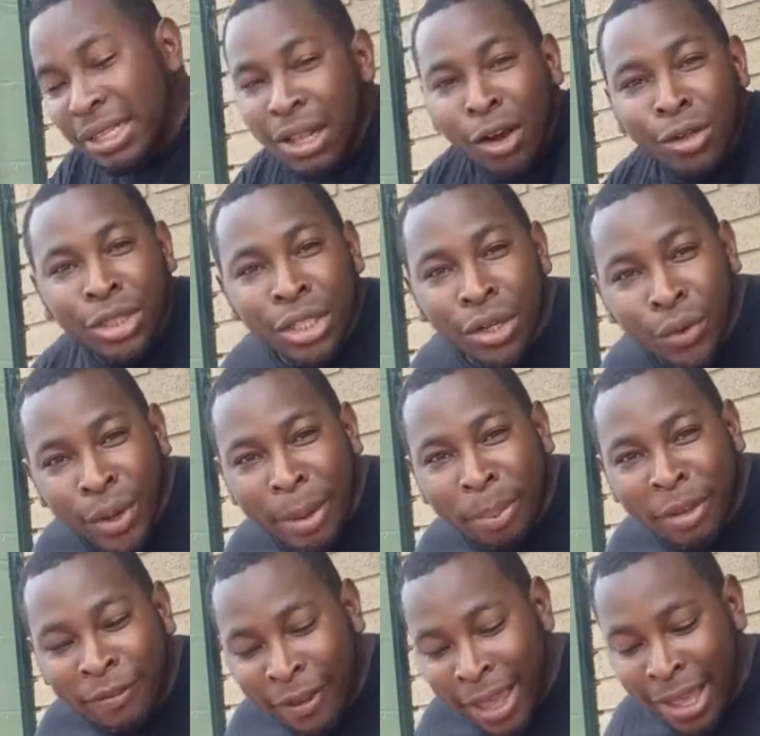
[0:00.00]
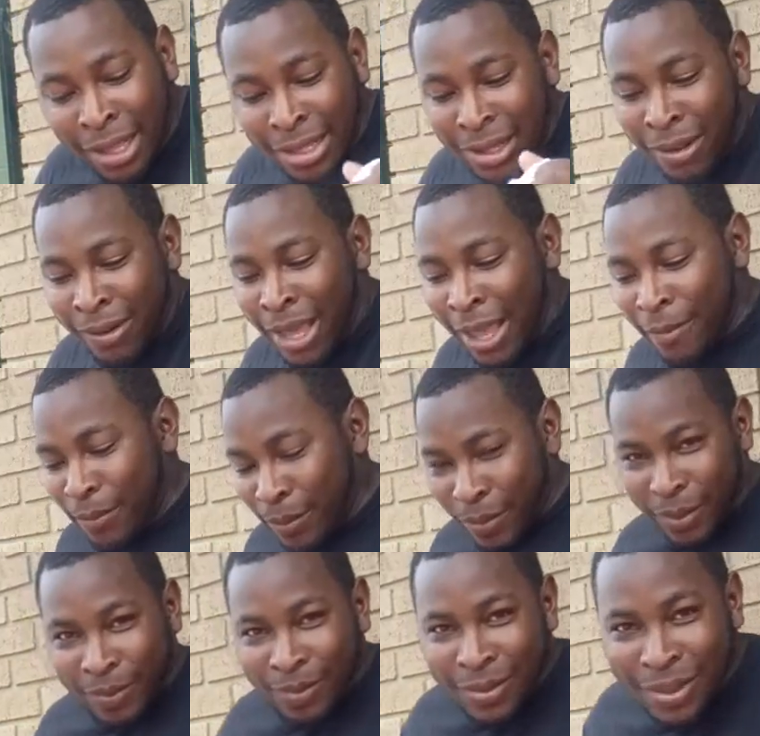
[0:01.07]
onto the gripping phase, okay?
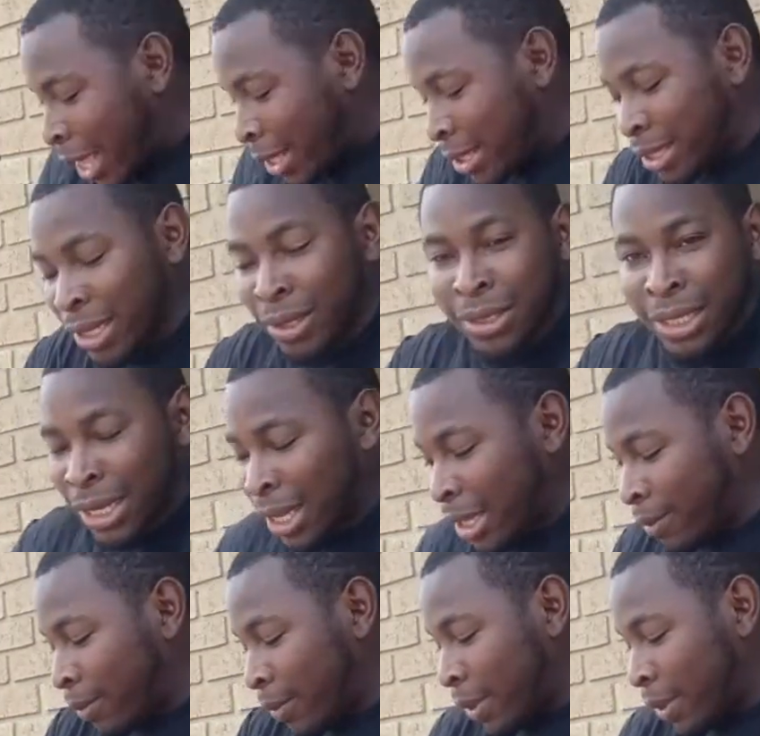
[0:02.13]
That seals it in.